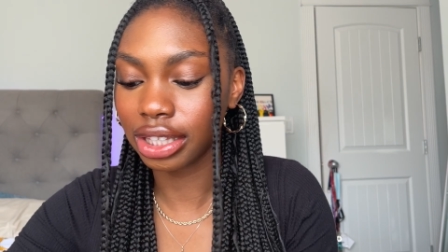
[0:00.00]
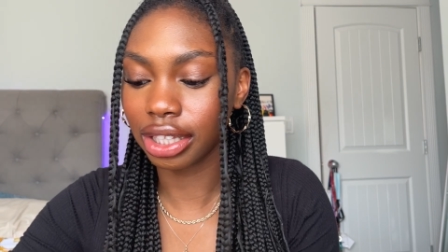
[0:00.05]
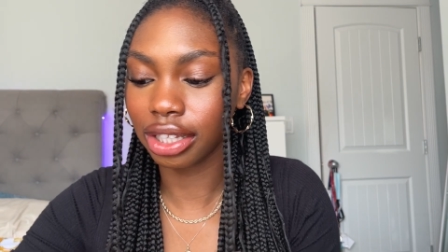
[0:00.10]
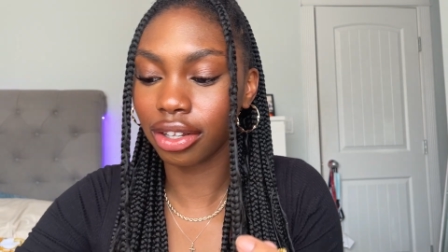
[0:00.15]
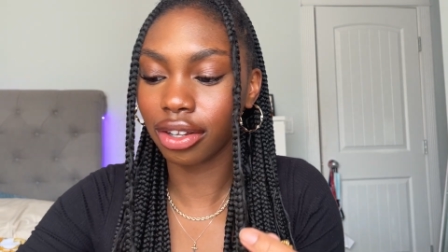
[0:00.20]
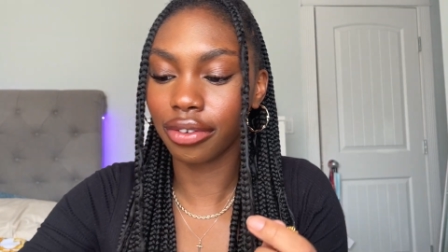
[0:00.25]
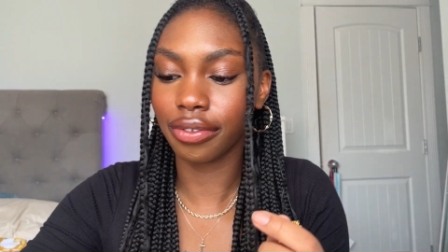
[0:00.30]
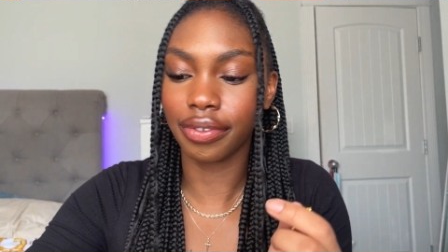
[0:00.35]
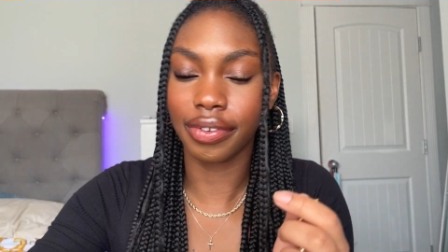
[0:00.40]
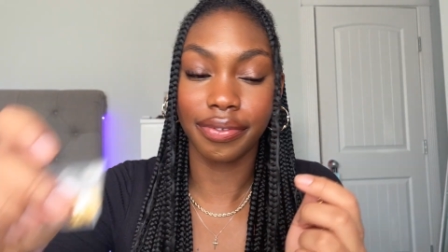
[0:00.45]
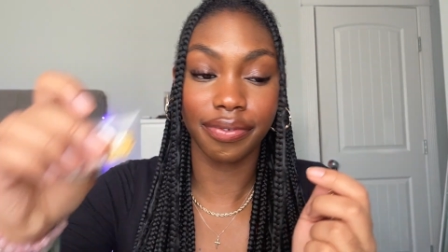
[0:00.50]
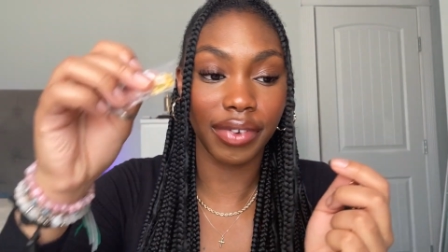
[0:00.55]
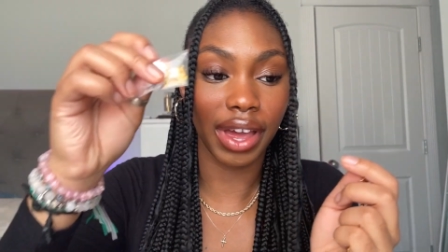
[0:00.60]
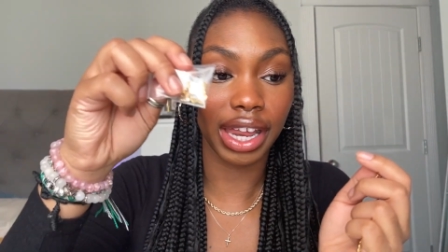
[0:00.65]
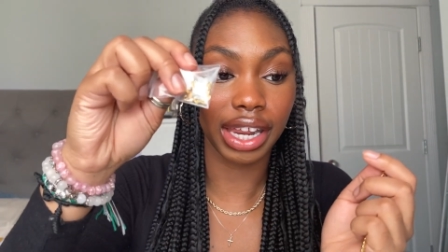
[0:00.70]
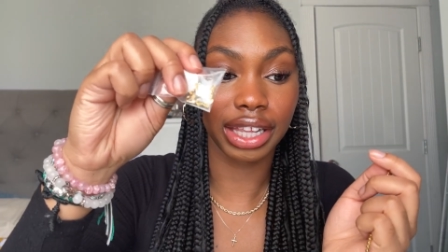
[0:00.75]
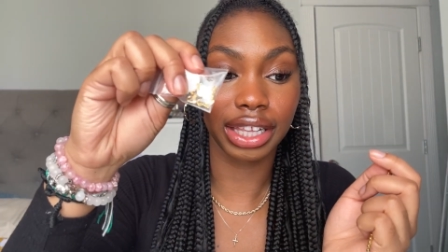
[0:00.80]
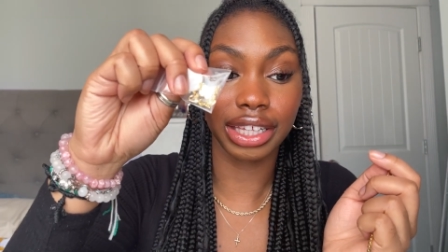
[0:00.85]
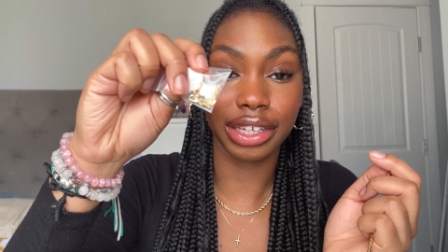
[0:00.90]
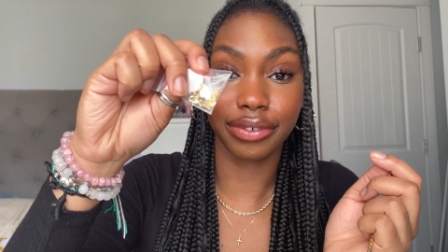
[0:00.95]
the little Van
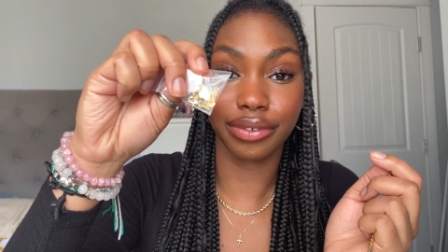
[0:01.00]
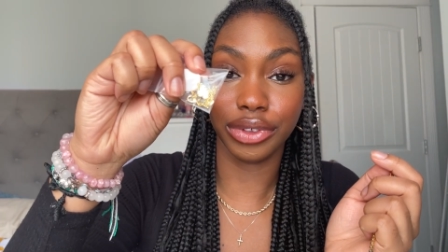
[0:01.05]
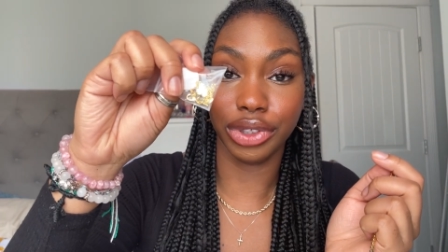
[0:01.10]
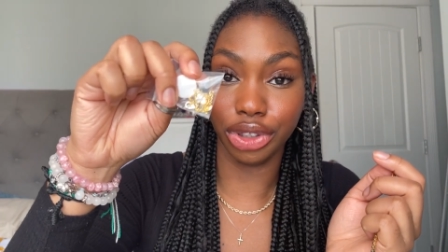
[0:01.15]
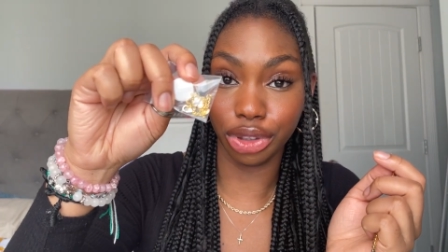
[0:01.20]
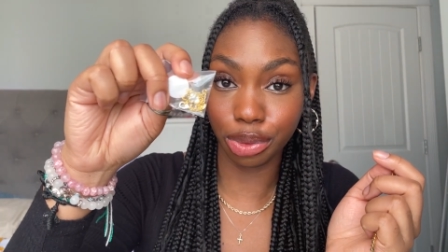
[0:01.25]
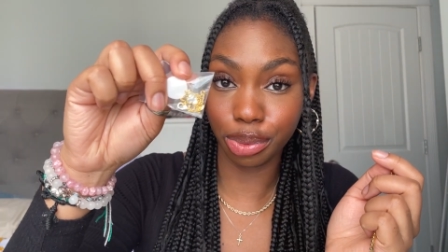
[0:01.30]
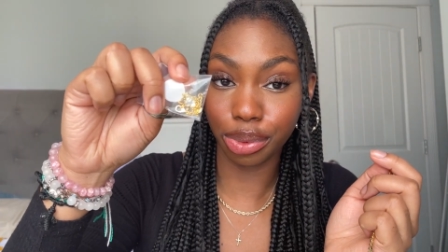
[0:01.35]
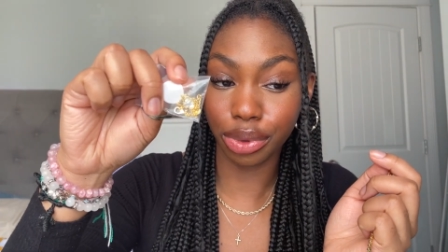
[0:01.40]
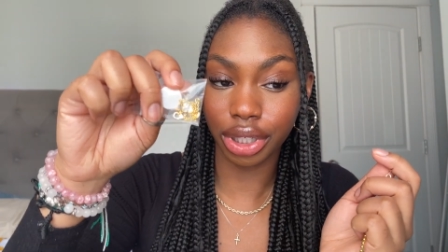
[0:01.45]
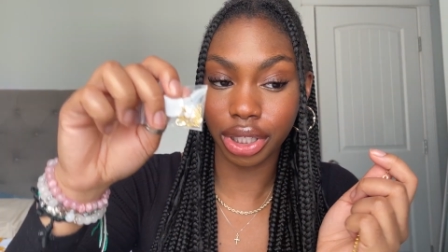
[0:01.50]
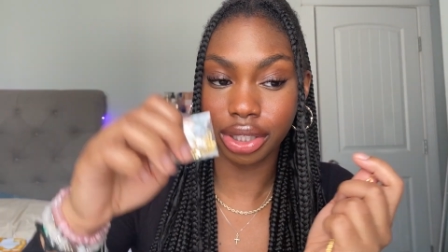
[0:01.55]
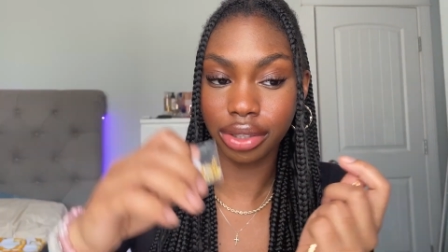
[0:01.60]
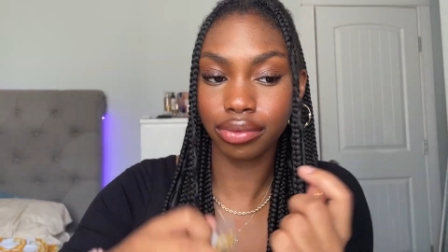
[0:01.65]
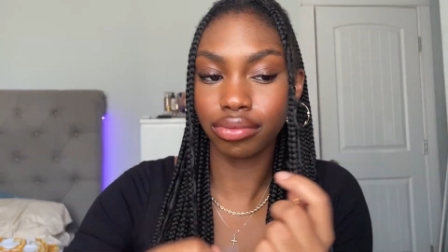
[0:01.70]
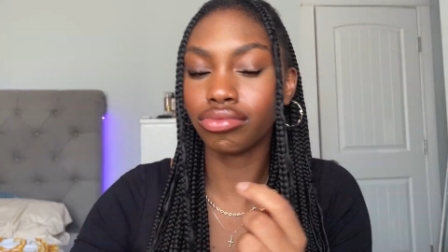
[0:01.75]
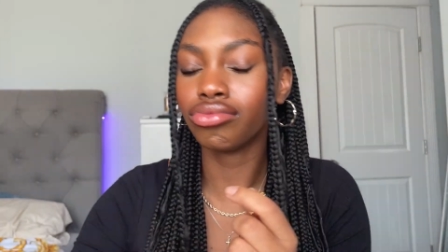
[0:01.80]
Cleef dupe one.